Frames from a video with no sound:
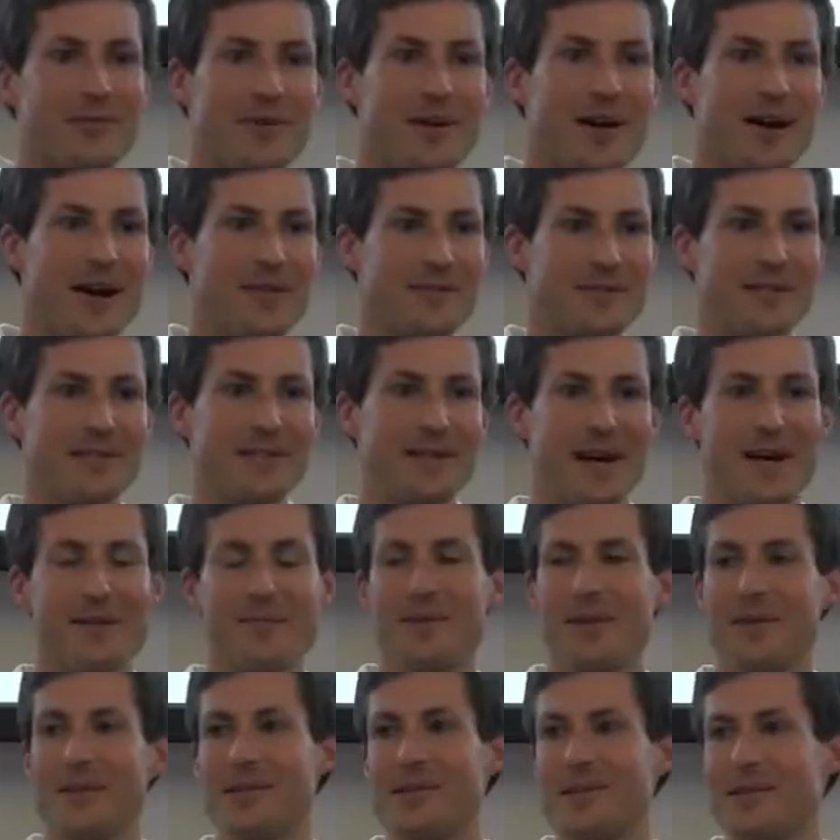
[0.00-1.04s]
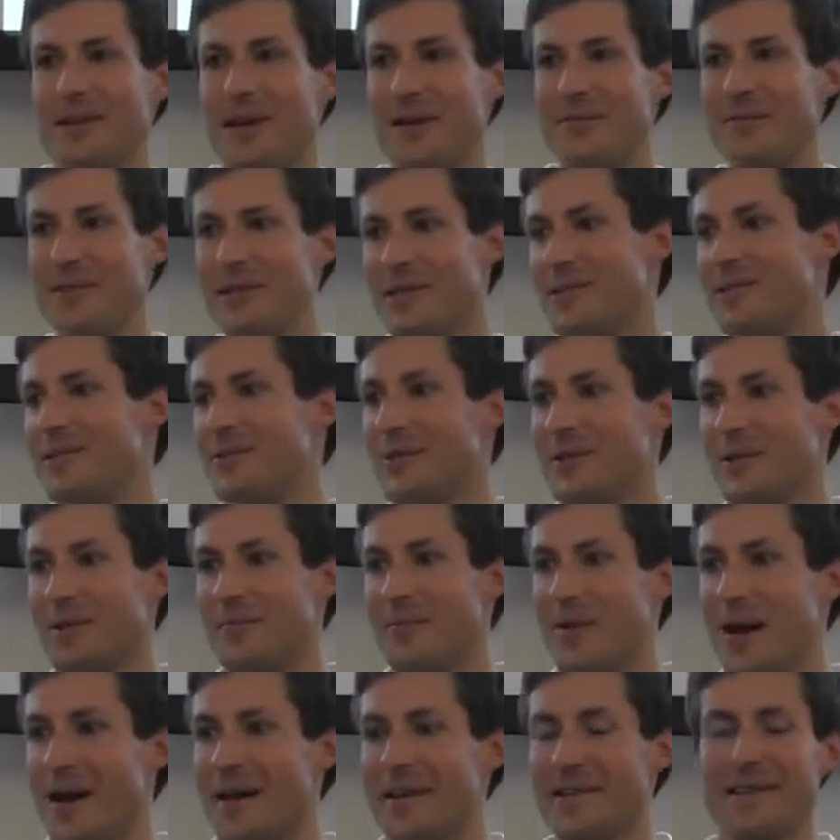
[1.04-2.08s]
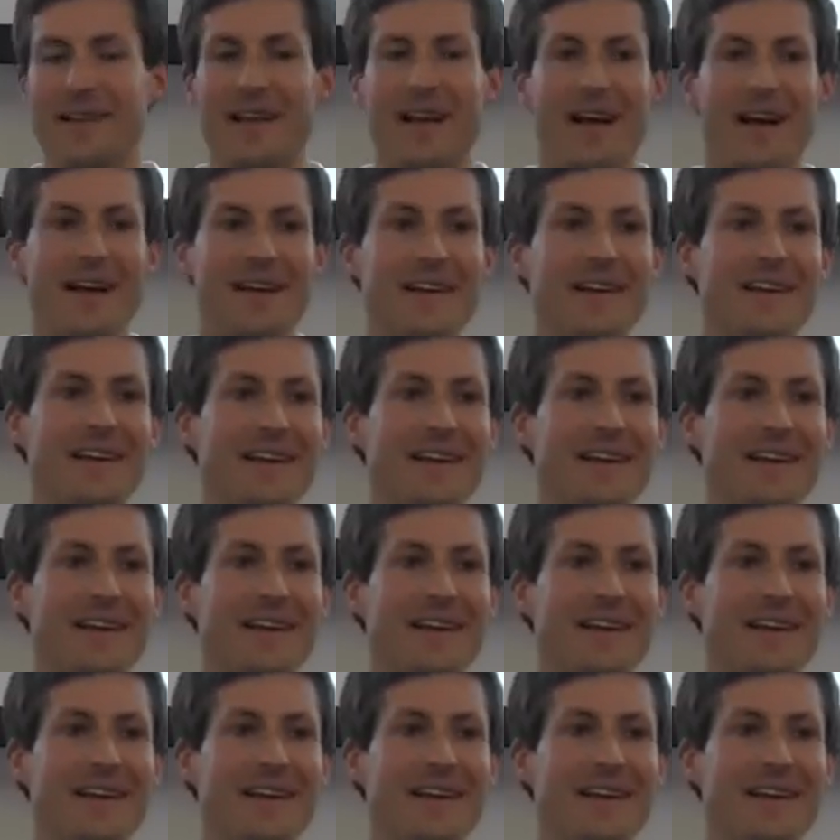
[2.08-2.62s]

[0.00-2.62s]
well, I have to type all this stuff into a command line.